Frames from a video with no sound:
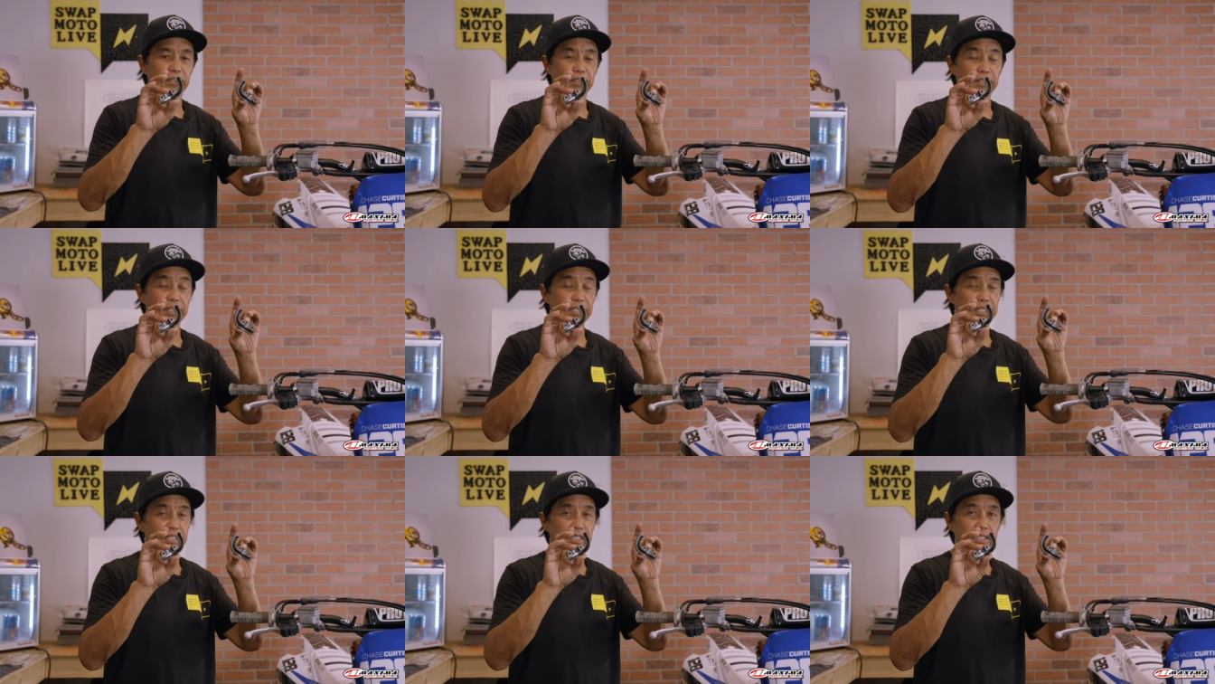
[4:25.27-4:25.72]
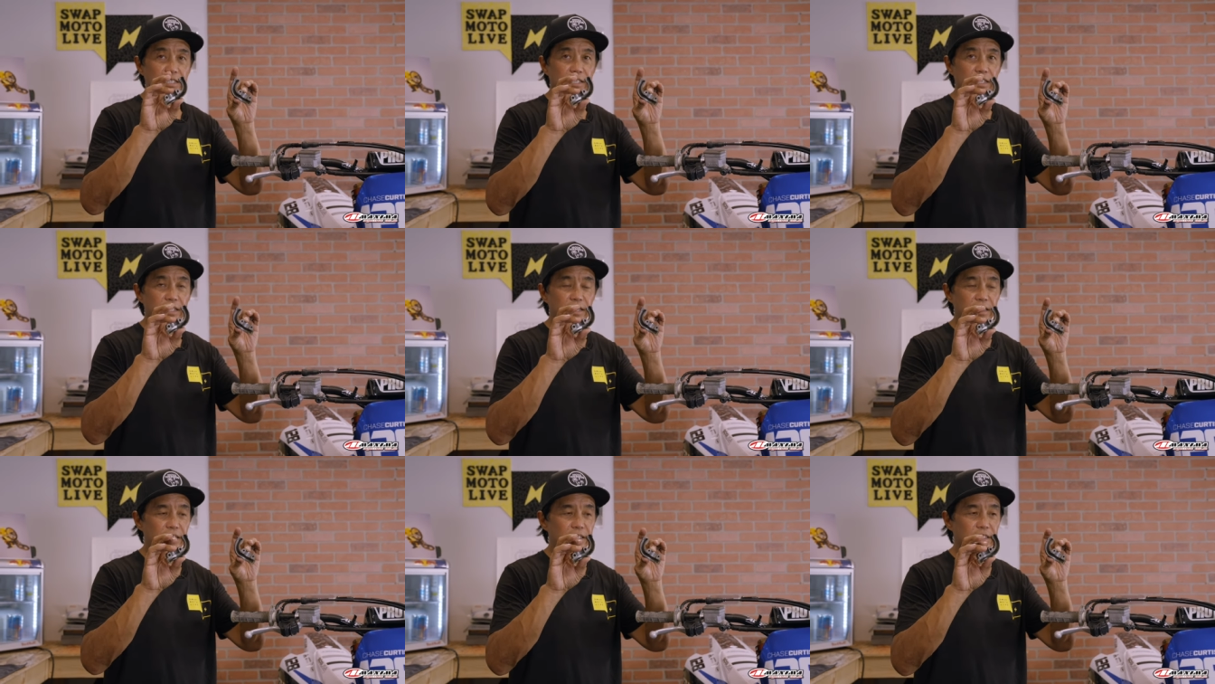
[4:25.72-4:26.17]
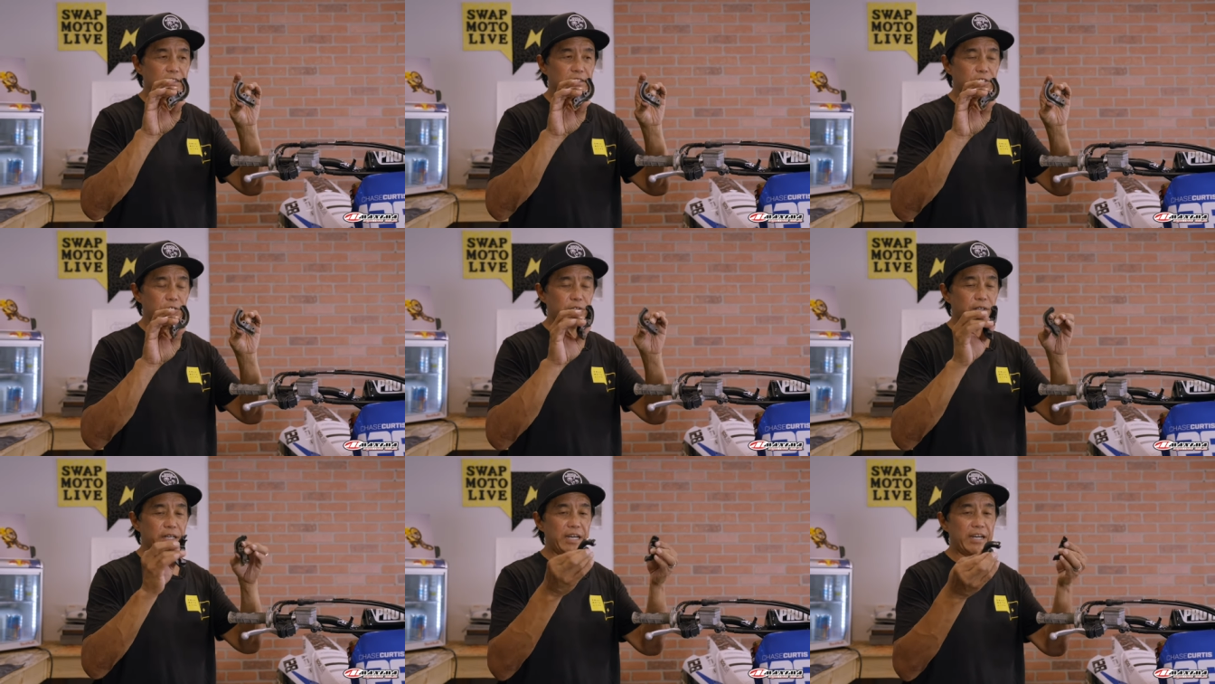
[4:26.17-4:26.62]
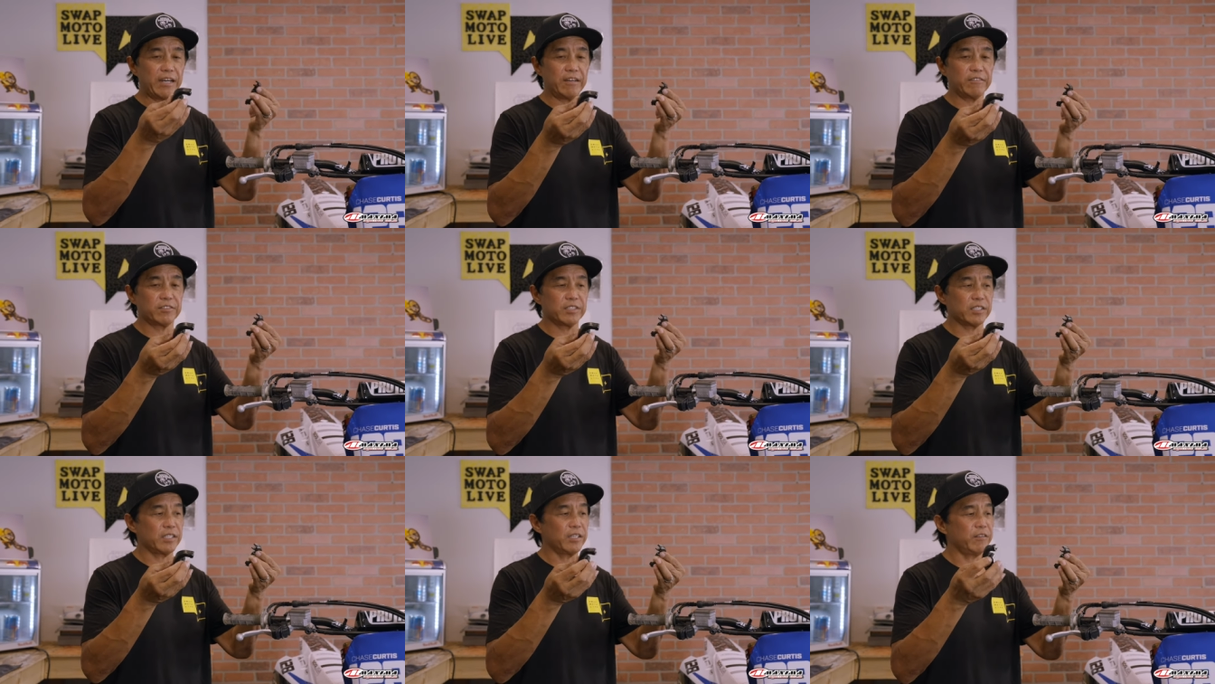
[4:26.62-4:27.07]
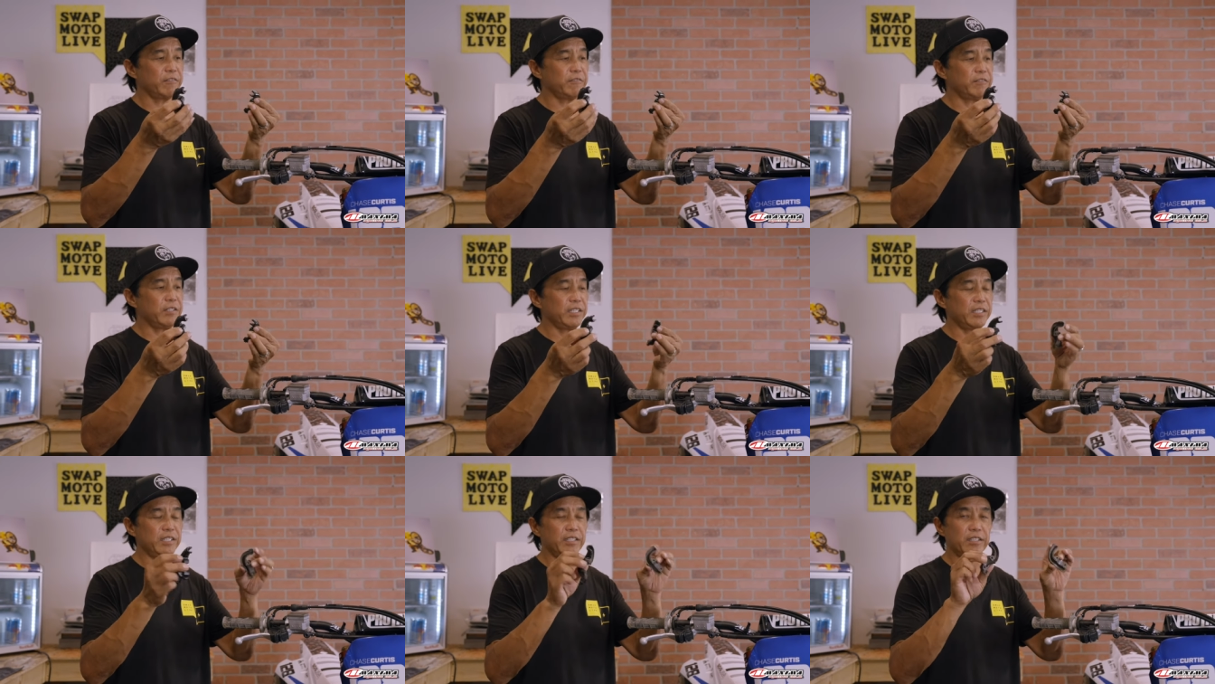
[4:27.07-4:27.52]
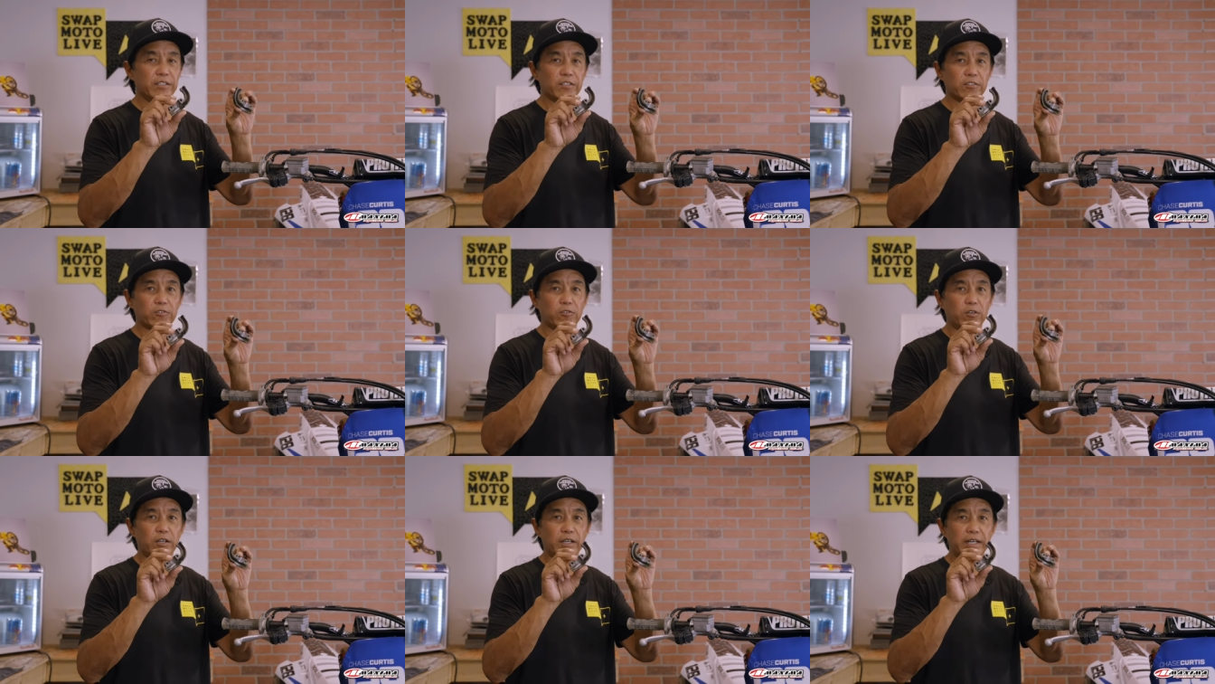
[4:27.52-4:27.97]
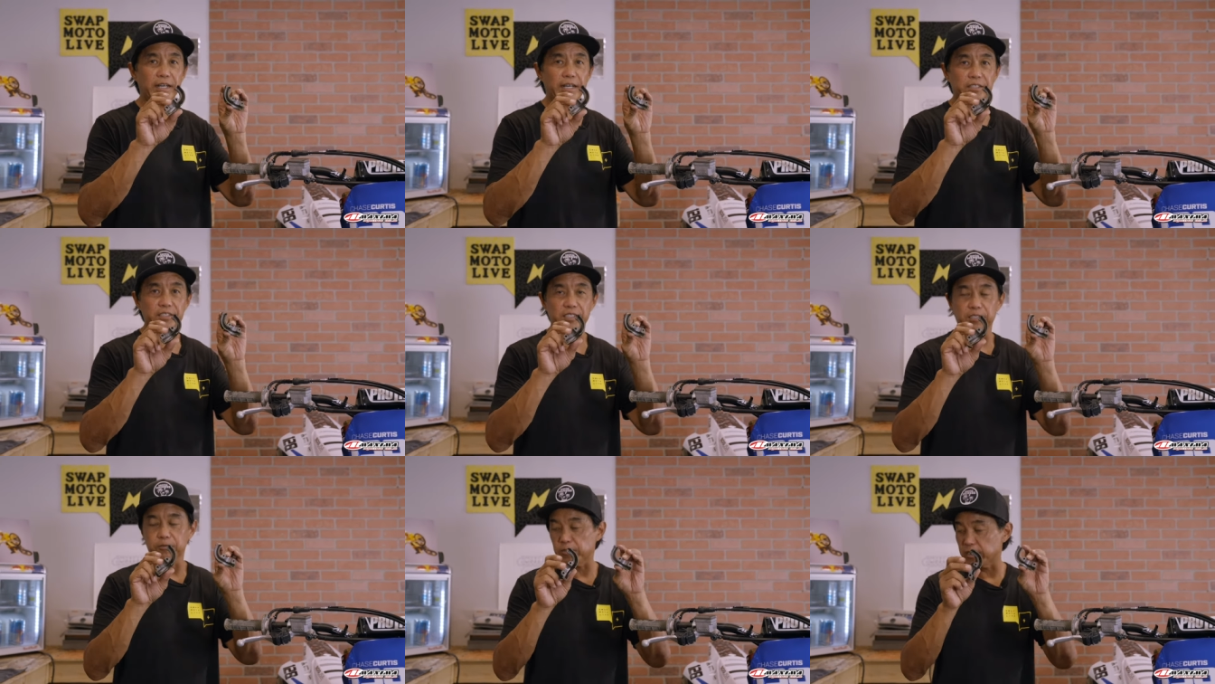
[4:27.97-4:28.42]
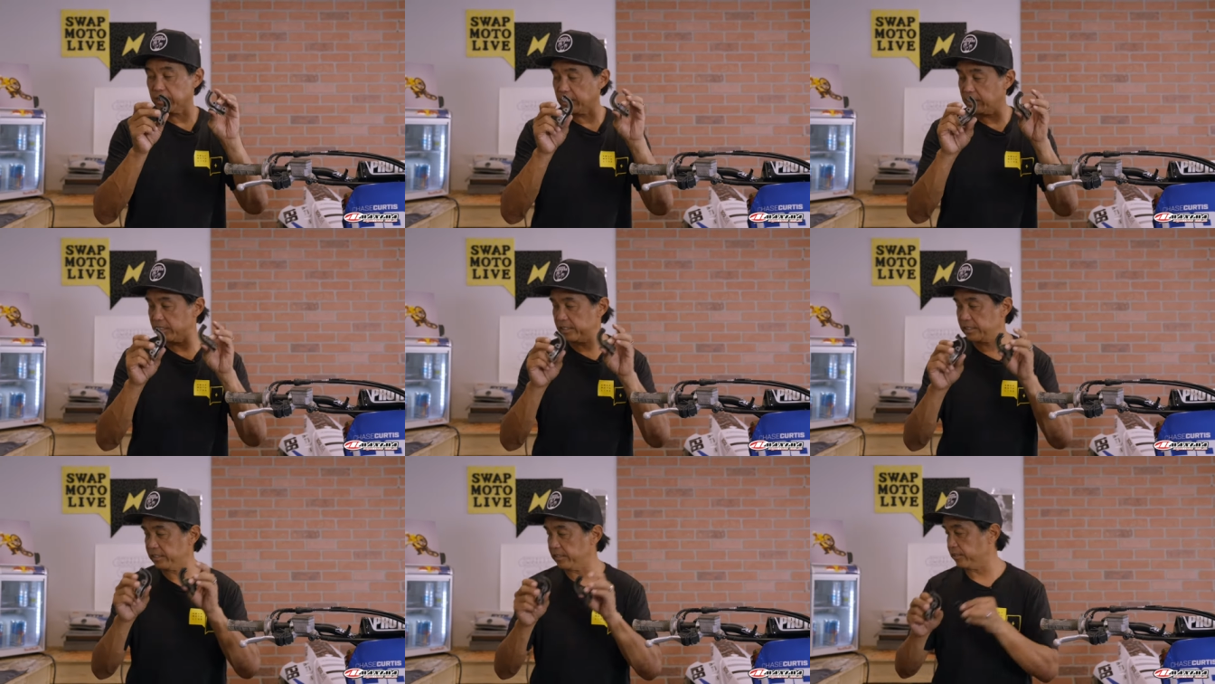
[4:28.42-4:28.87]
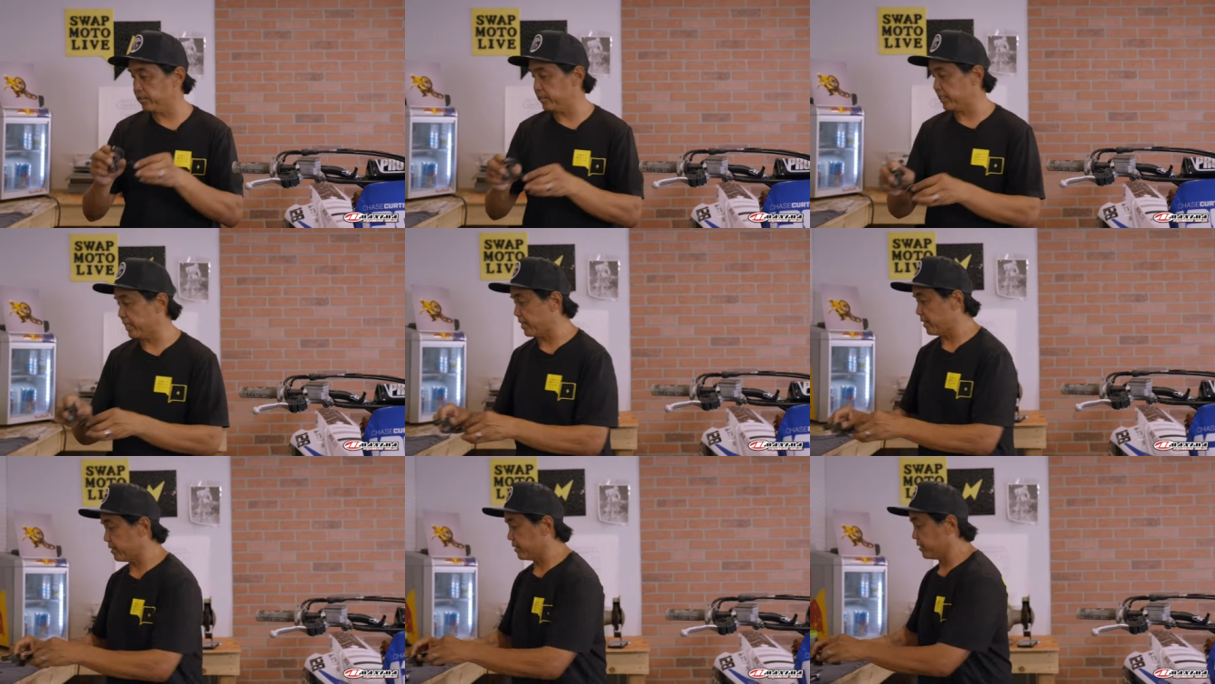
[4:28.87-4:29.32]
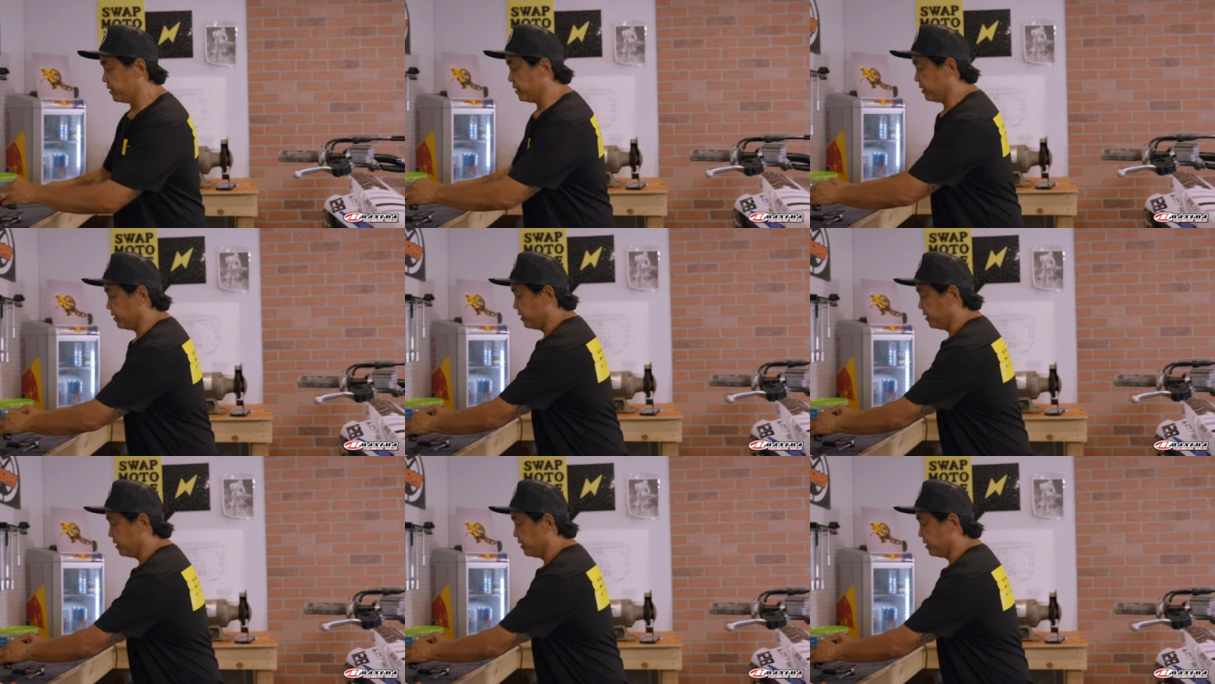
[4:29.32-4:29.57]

the 2 halves of the throttle housing, we're gonna clean those out.